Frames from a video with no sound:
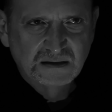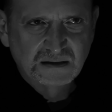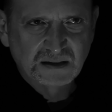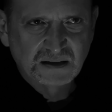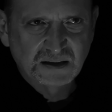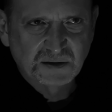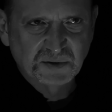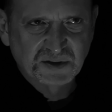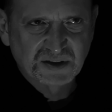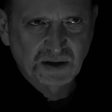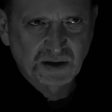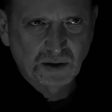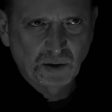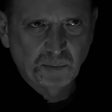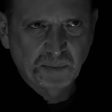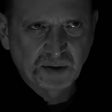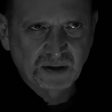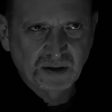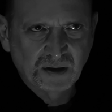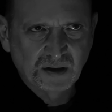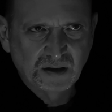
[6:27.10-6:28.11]
It was
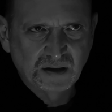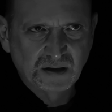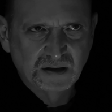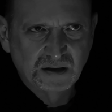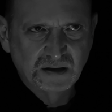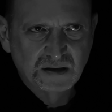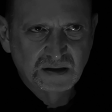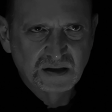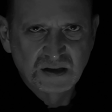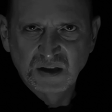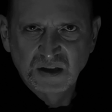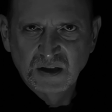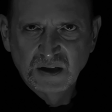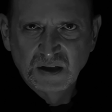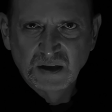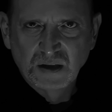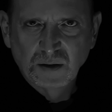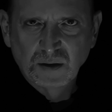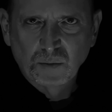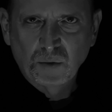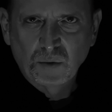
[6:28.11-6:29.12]
open,
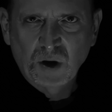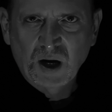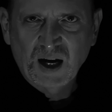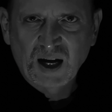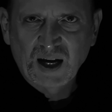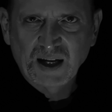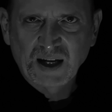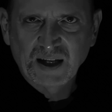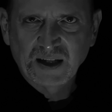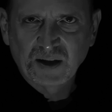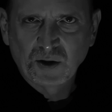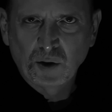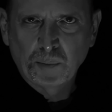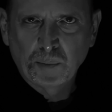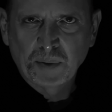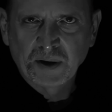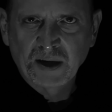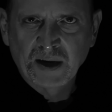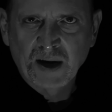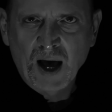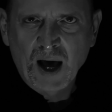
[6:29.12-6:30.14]
wide
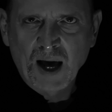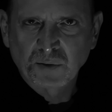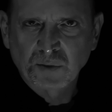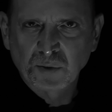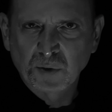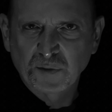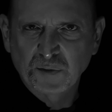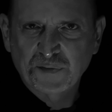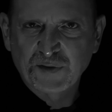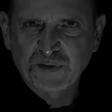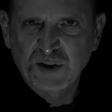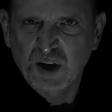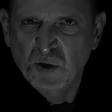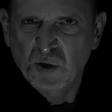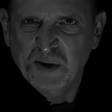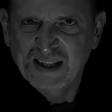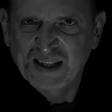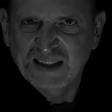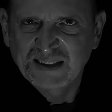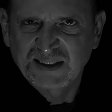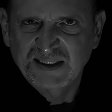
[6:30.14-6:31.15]
open, and I grew
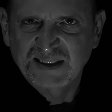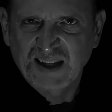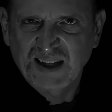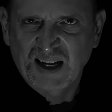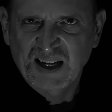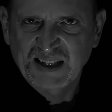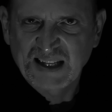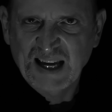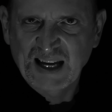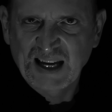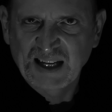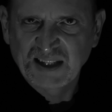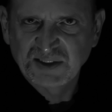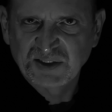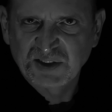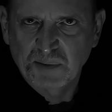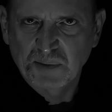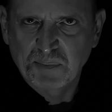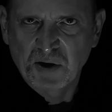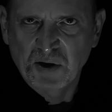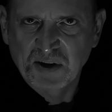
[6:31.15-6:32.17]
furious as I
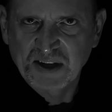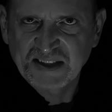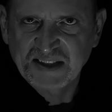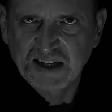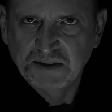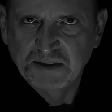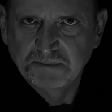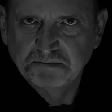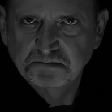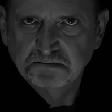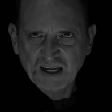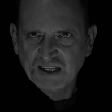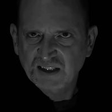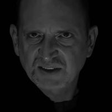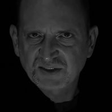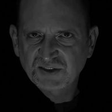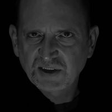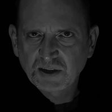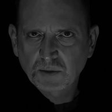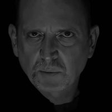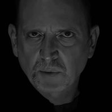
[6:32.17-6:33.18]
gazed upon it. I
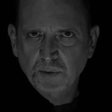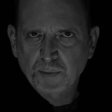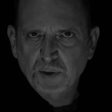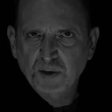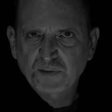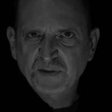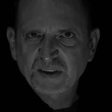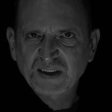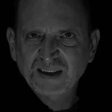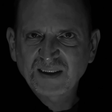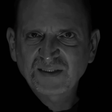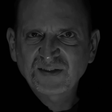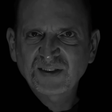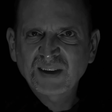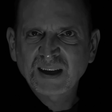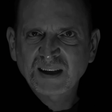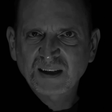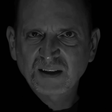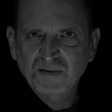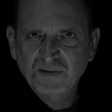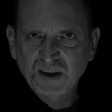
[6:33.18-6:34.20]
could see it with perfect
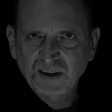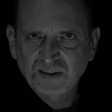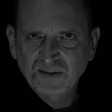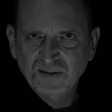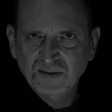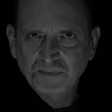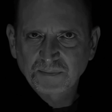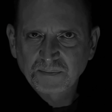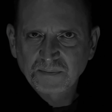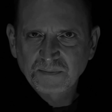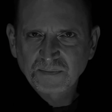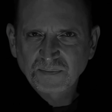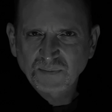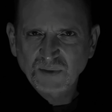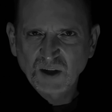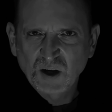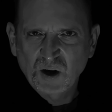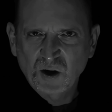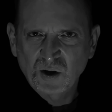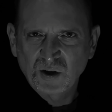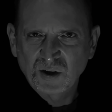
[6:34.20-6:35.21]
distinctiveness,
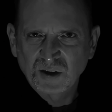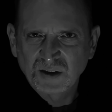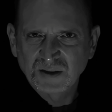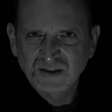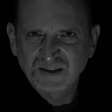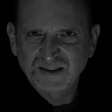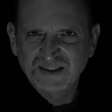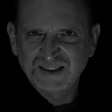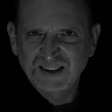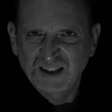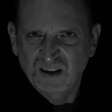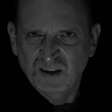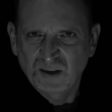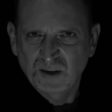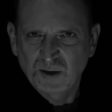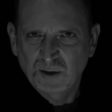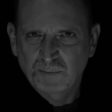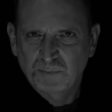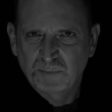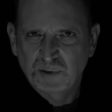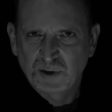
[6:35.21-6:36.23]
all
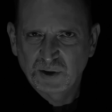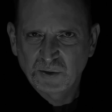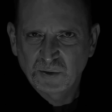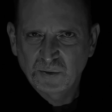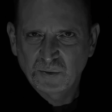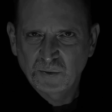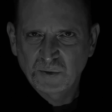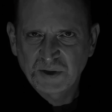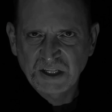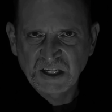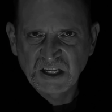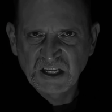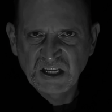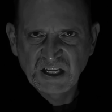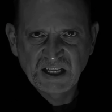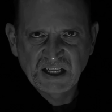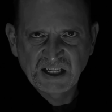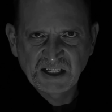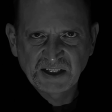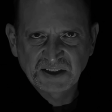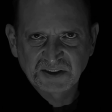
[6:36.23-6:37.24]
dull blue with a
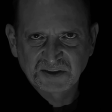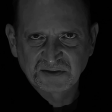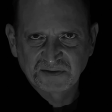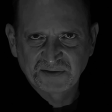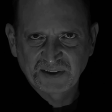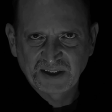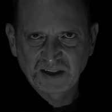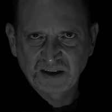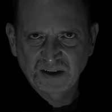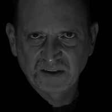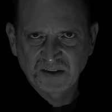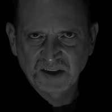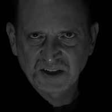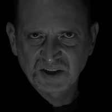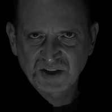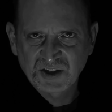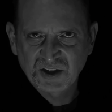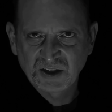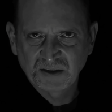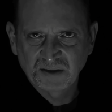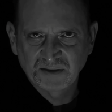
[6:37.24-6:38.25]
hideous veil
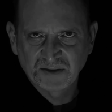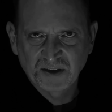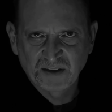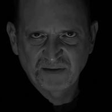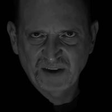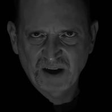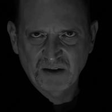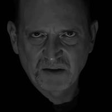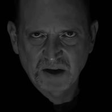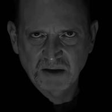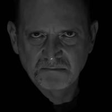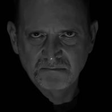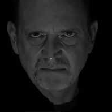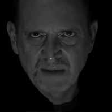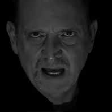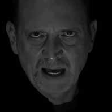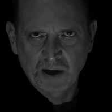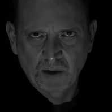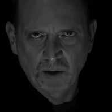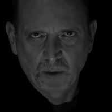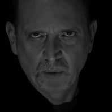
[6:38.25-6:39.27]
that chilled the very
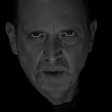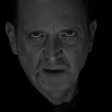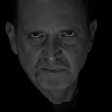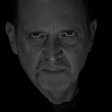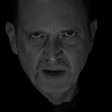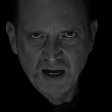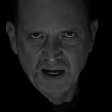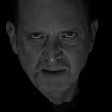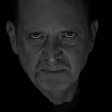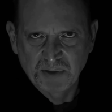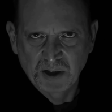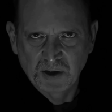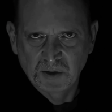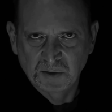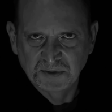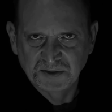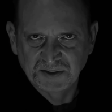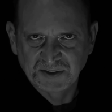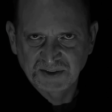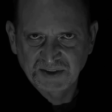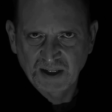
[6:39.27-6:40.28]
marrow of my
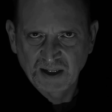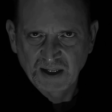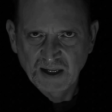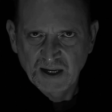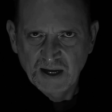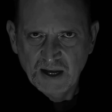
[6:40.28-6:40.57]
bones.